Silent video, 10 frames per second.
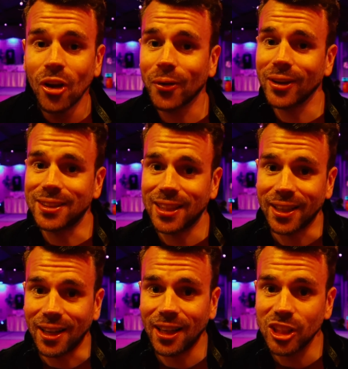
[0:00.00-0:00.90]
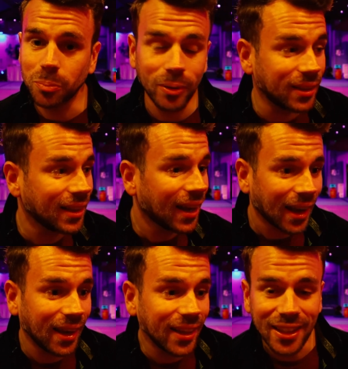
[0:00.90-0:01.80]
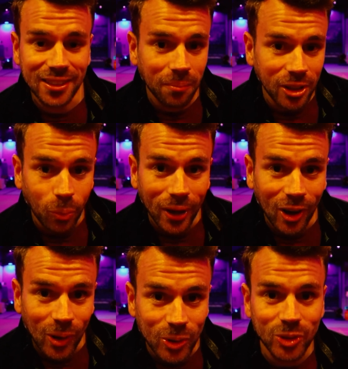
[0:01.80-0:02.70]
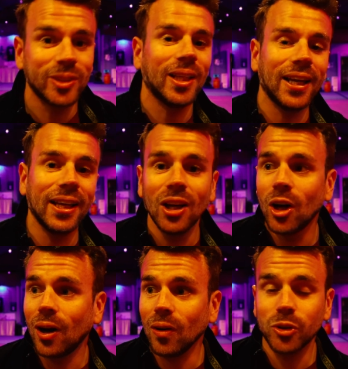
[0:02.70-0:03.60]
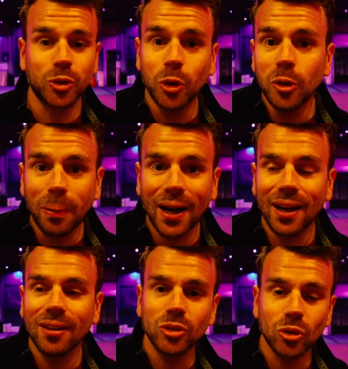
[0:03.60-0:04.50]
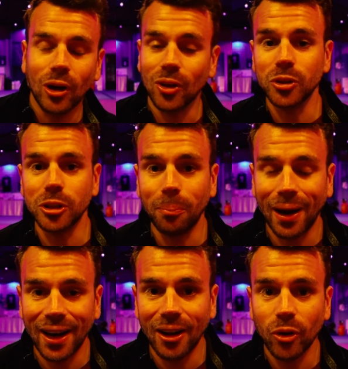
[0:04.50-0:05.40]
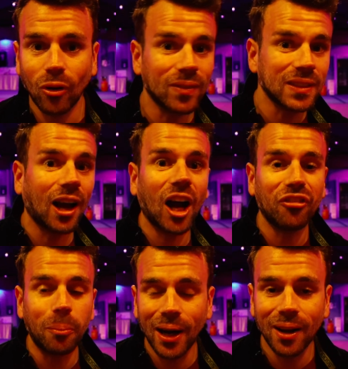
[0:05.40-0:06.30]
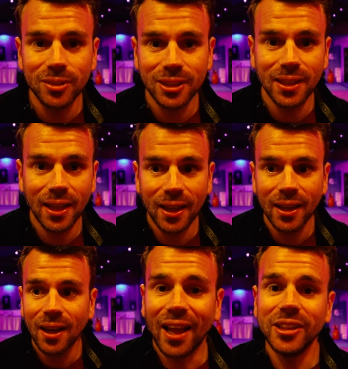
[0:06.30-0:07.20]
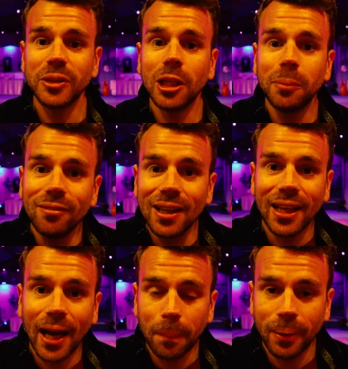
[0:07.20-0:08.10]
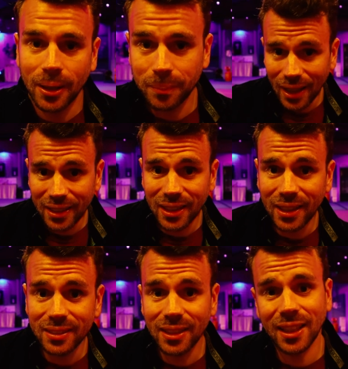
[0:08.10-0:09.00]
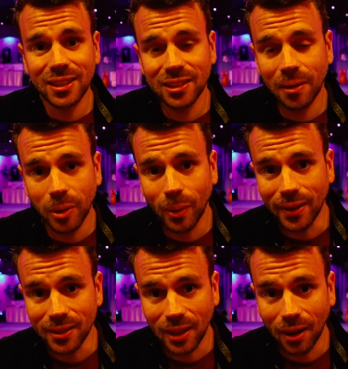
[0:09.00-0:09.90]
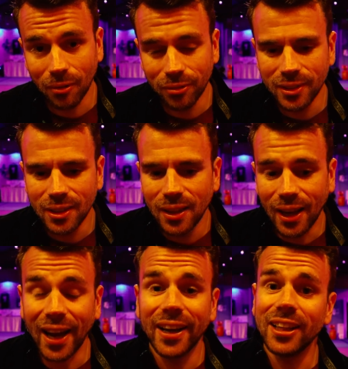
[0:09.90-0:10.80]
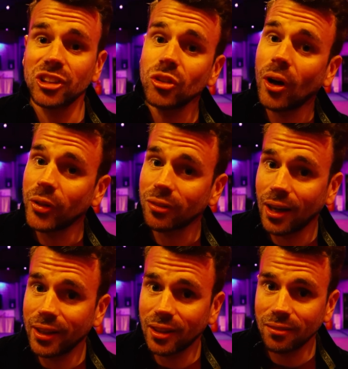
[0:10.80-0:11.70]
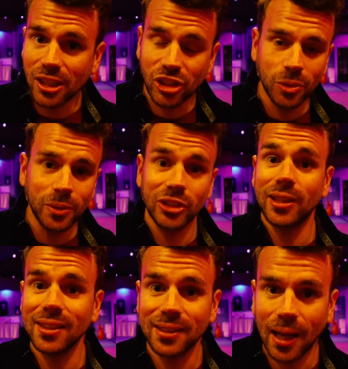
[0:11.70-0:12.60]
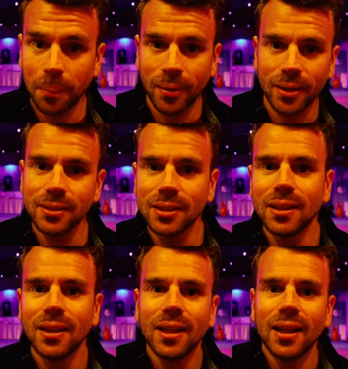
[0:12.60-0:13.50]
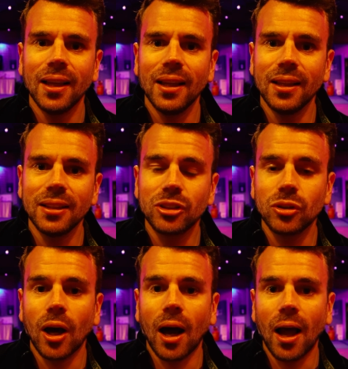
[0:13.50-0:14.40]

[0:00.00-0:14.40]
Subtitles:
You're going to tell your husband, hey, guess how much weight I lost today? I lost 2 pounds, or I lost a pound, or I lost half a pound today. And then you're going to be really happy. And then the next time you weigh yourself and it's not in the right direction, which does happen, is